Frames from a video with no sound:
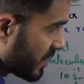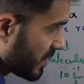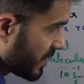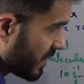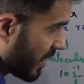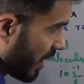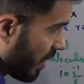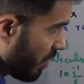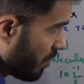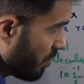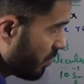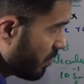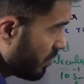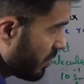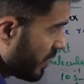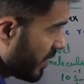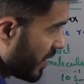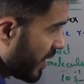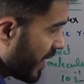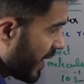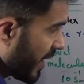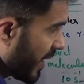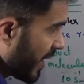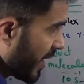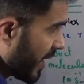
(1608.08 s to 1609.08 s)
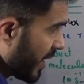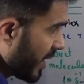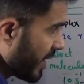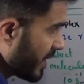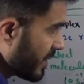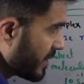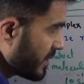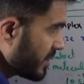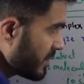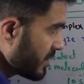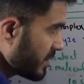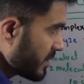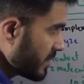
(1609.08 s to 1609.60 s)
down
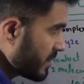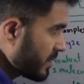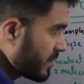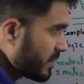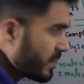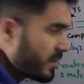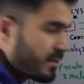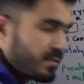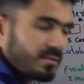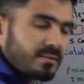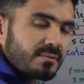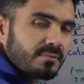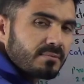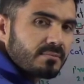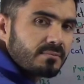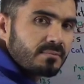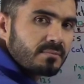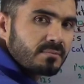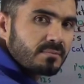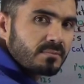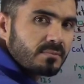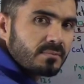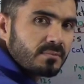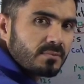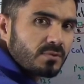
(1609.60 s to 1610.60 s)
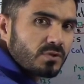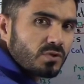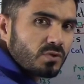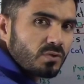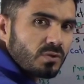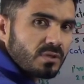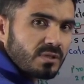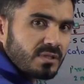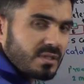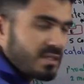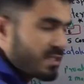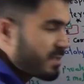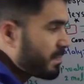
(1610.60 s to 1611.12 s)
and
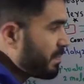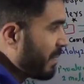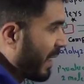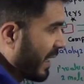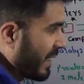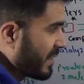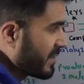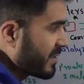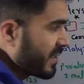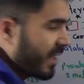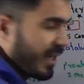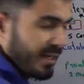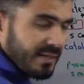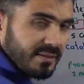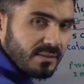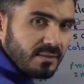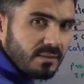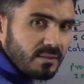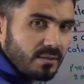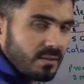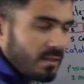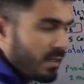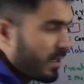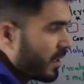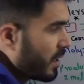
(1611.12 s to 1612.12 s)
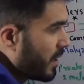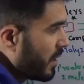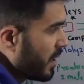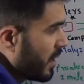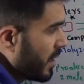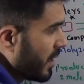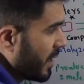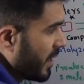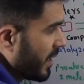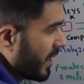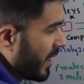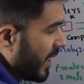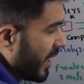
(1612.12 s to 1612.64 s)
towards this backside
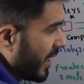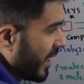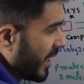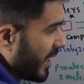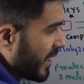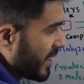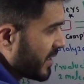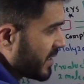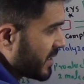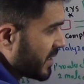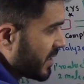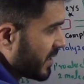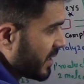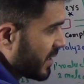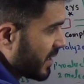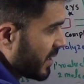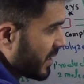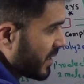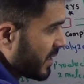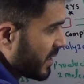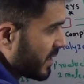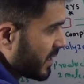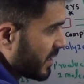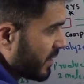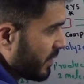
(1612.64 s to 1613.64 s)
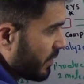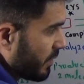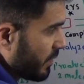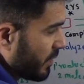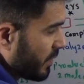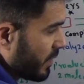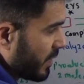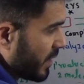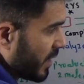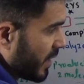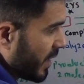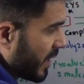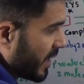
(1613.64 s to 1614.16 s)
at
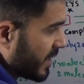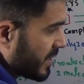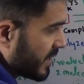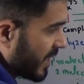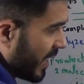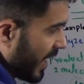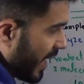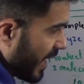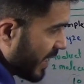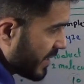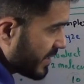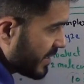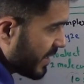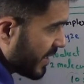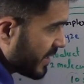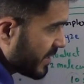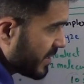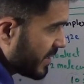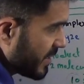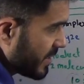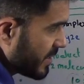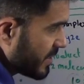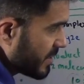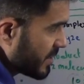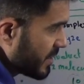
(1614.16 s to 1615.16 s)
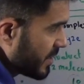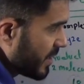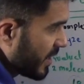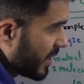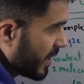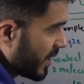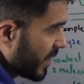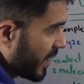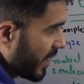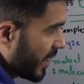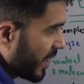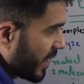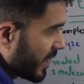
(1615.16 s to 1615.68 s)
x-axis,
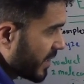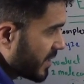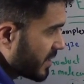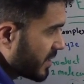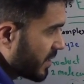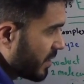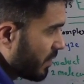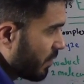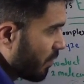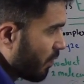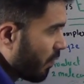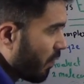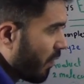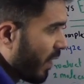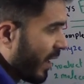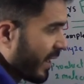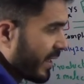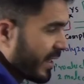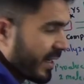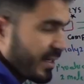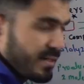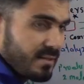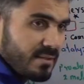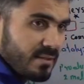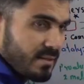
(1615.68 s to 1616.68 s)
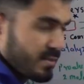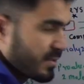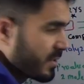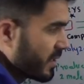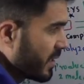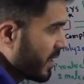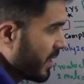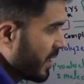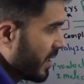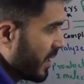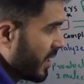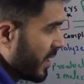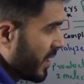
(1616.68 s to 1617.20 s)
at y-axis.
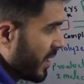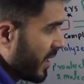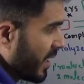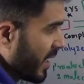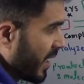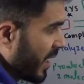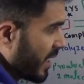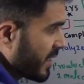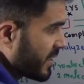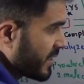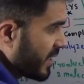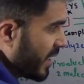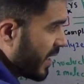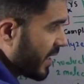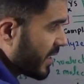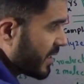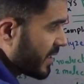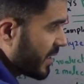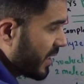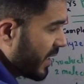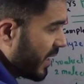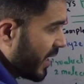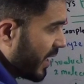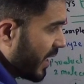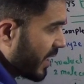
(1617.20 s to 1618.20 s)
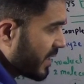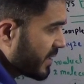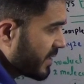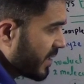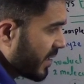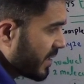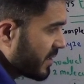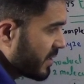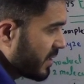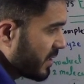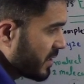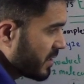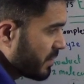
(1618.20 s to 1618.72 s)
At
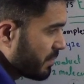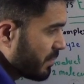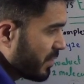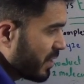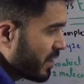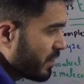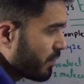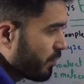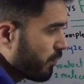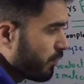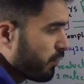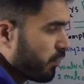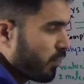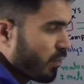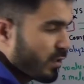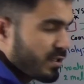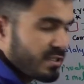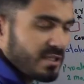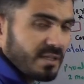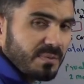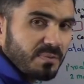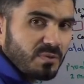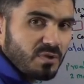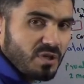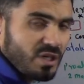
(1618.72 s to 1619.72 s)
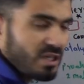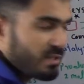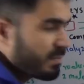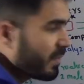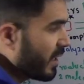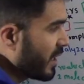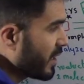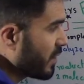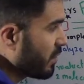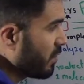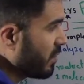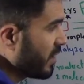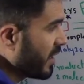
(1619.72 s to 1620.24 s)
x-axis means 4 substrate
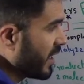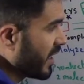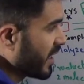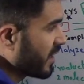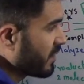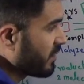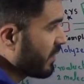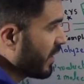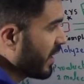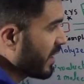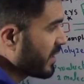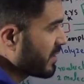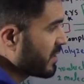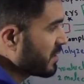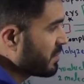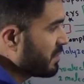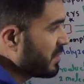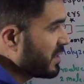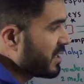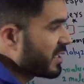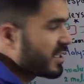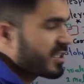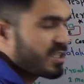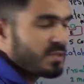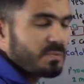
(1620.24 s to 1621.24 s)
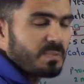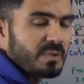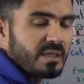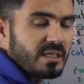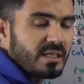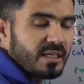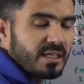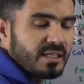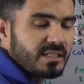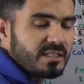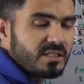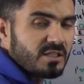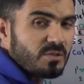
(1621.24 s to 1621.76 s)
molecule, at y-axis means
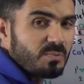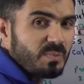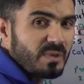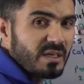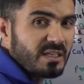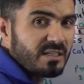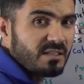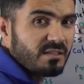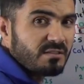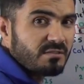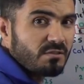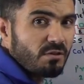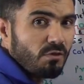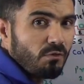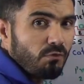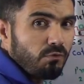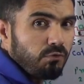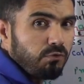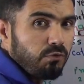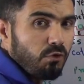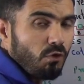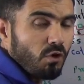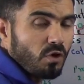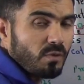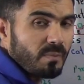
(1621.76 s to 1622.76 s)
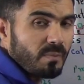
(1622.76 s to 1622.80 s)
its speed is 4